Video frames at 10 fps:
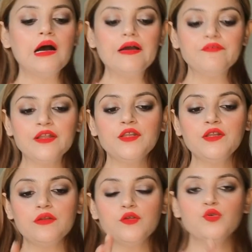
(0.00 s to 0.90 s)

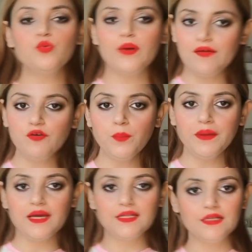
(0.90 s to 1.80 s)
whenever you pick
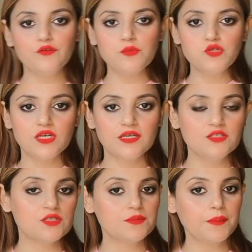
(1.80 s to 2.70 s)
anything from Shein,
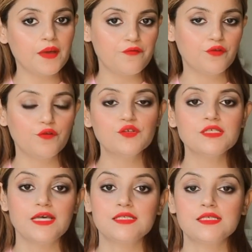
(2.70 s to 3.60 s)
just be careful of the
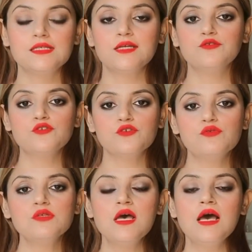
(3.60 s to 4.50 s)
sizes that you choose.
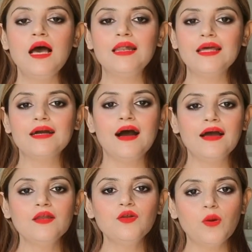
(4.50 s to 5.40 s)
Like, I
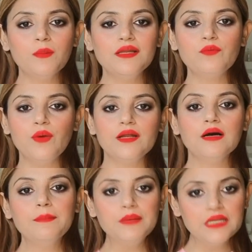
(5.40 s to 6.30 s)
normally wear a
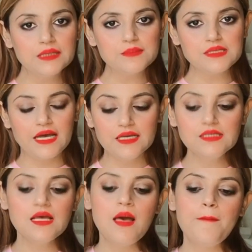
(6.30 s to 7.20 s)
medium size,
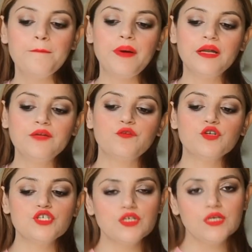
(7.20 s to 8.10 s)
but for
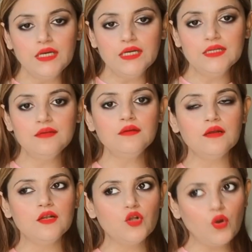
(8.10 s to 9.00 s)

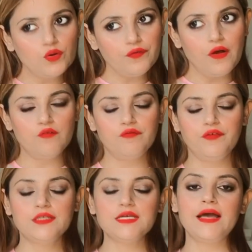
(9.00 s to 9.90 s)
Shein, lot of
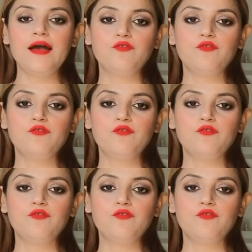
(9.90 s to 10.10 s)
outfits I have to